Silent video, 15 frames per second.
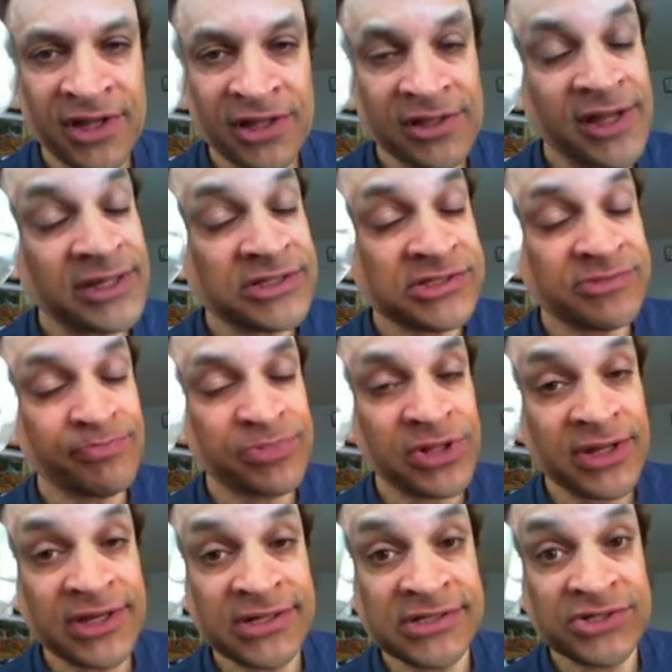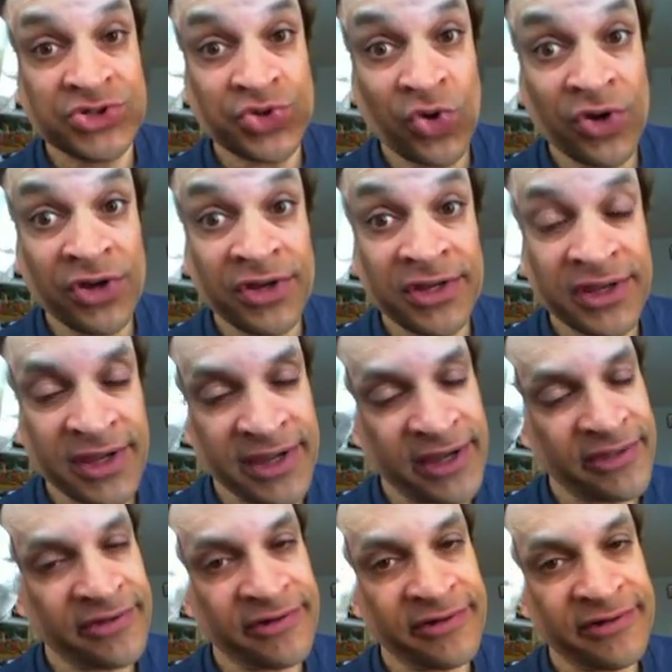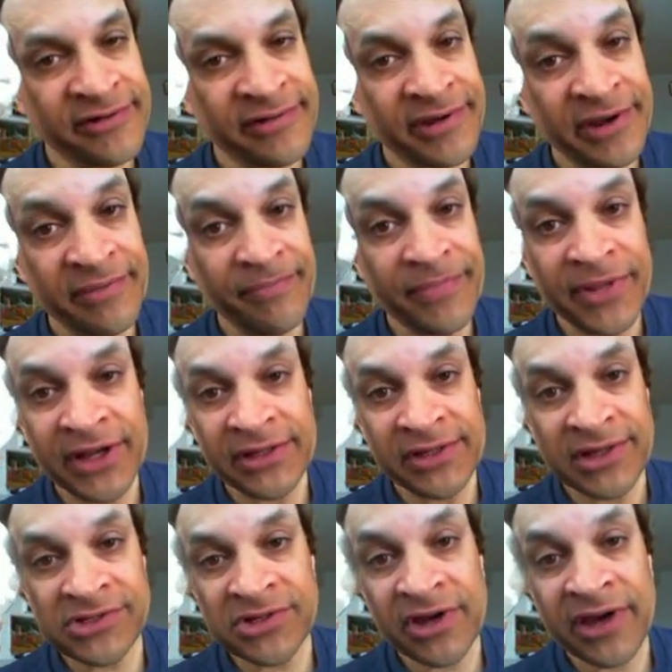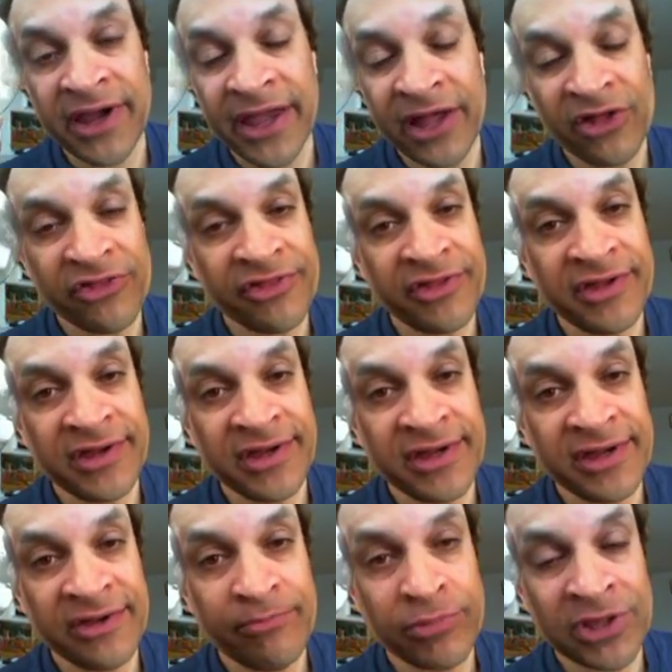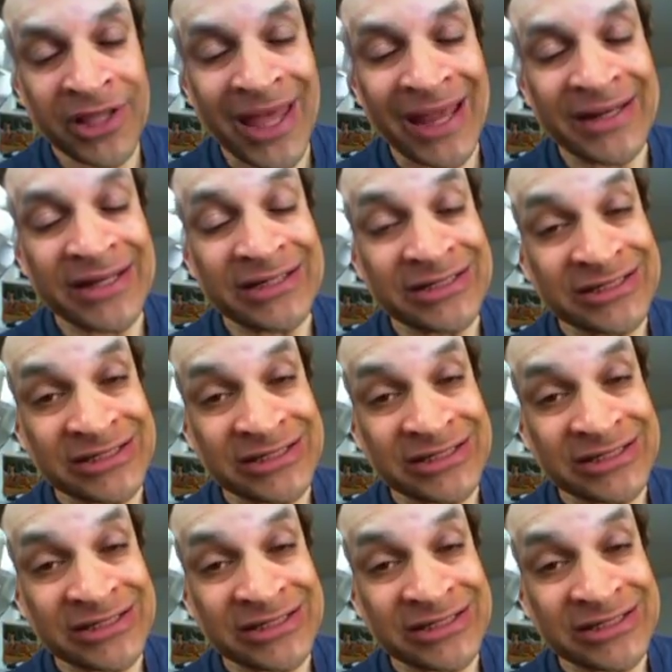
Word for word: Let's please join together and make this a healthy planet.